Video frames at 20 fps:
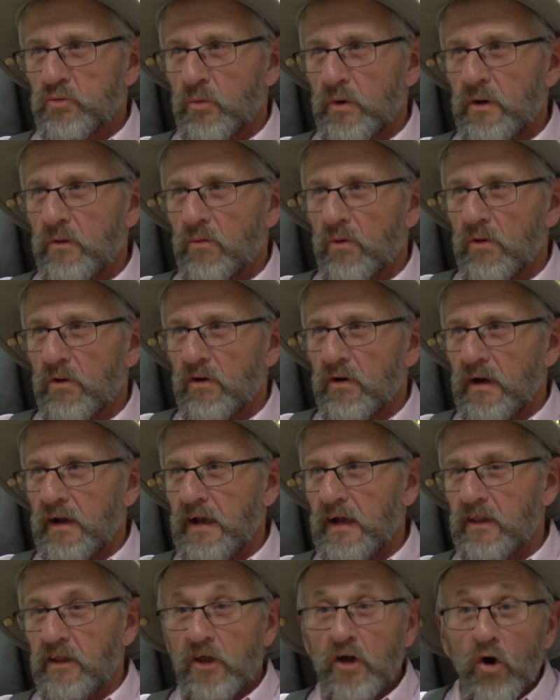we were
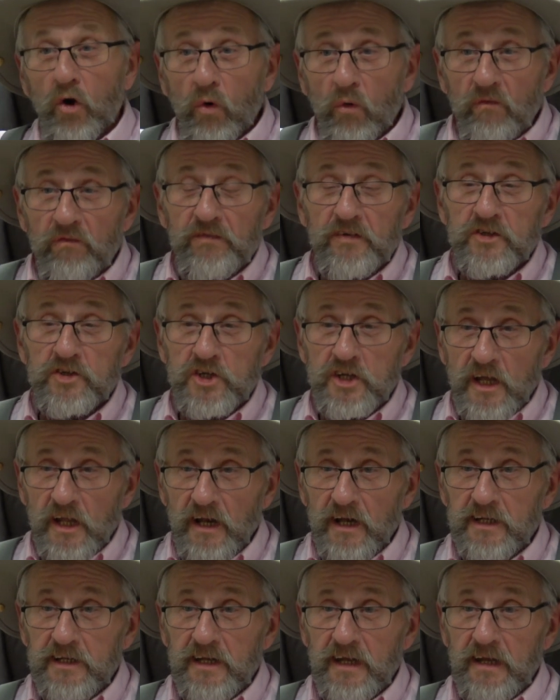in the old
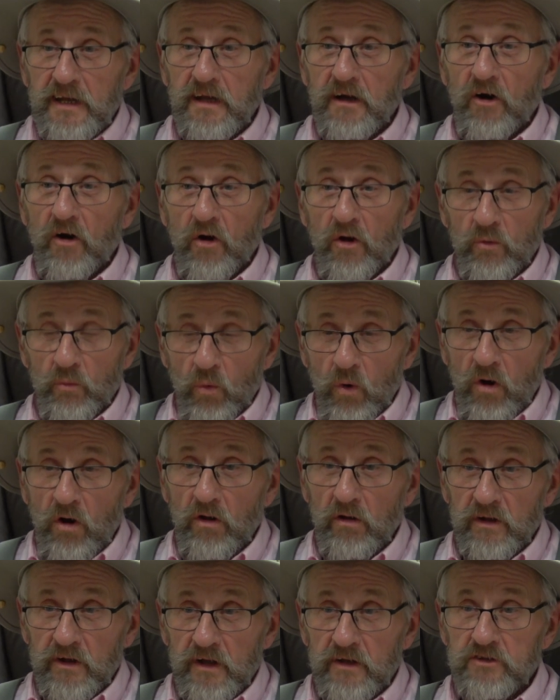facility on
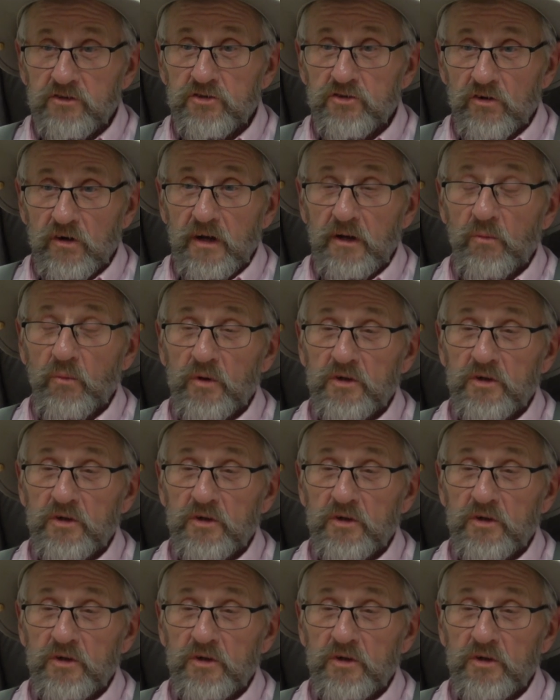Walnut Street,